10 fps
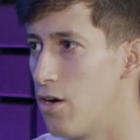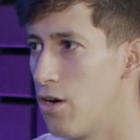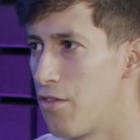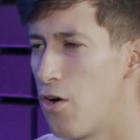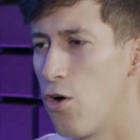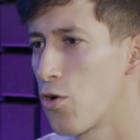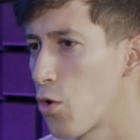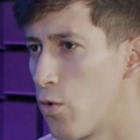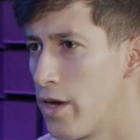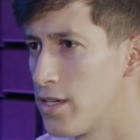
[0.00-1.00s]
all the
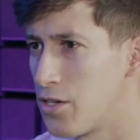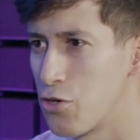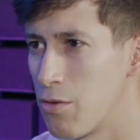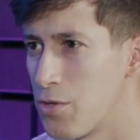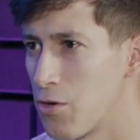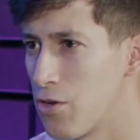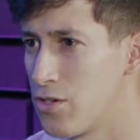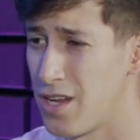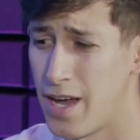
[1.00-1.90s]
altcoins and cryptocurrency.